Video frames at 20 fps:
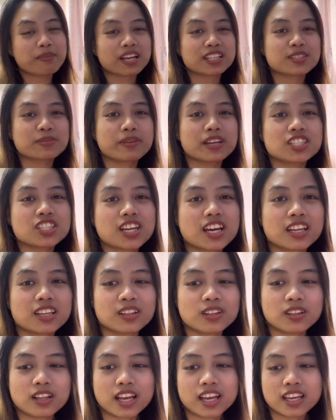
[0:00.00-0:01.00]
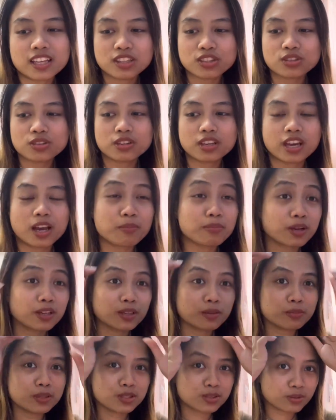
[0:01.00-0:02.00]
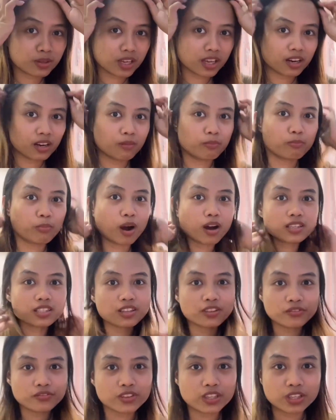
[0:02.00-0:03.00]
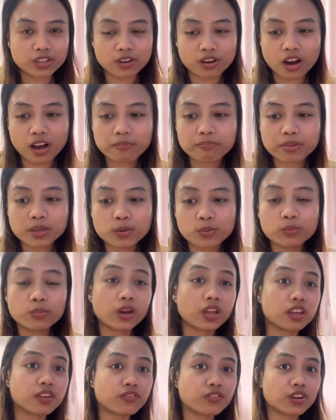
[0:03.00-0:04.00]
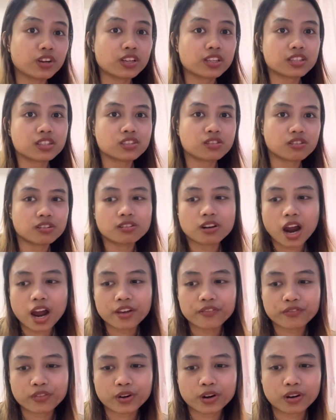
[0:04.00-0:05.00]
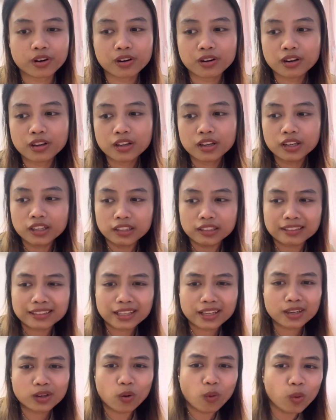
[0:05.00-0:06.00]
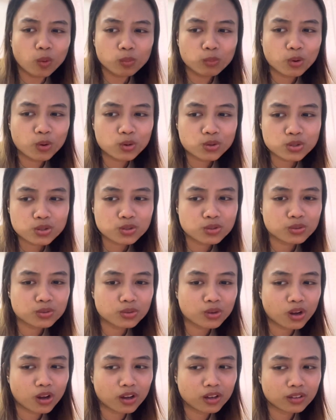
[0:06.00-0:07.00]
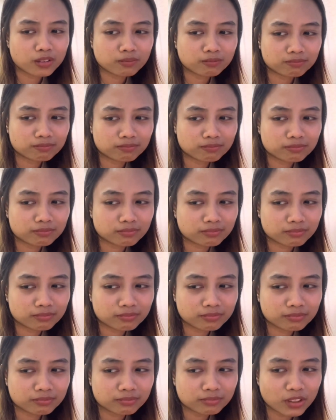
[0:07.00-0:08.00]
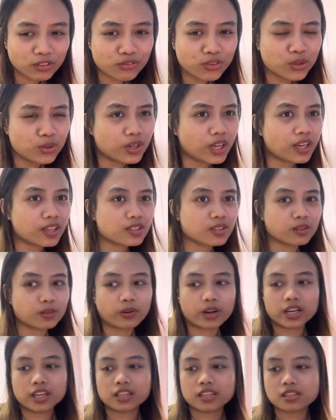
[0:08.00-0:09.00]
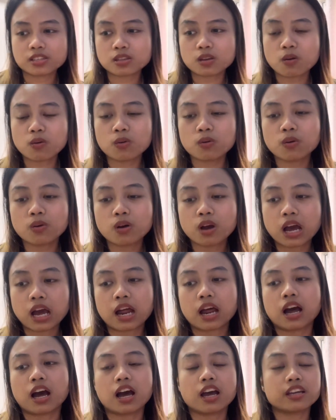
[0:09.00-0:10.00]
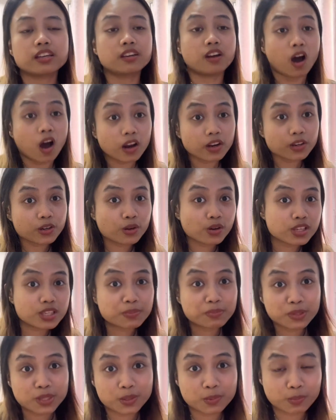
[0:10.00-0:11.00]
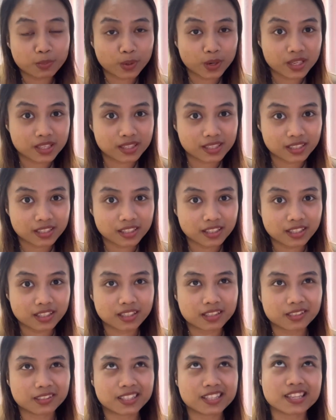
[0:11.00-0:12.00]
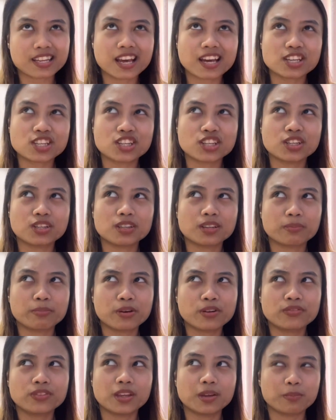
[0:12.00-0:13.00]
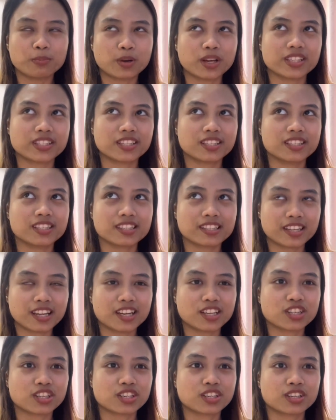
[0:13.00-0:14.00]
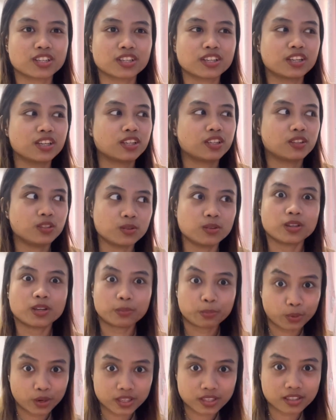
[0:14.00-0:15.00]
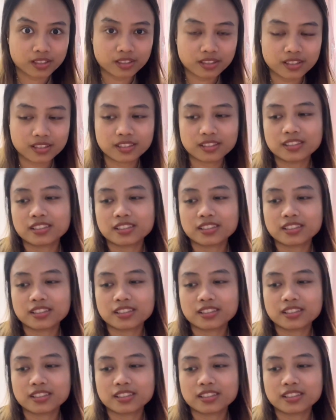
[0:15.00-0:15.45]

back to my channel, and today I'm gonna be doing an unboxing video. I've been waiting for this to arrive for like almost a few days already. So I got a Christmas present slash birthday present slash New Year present,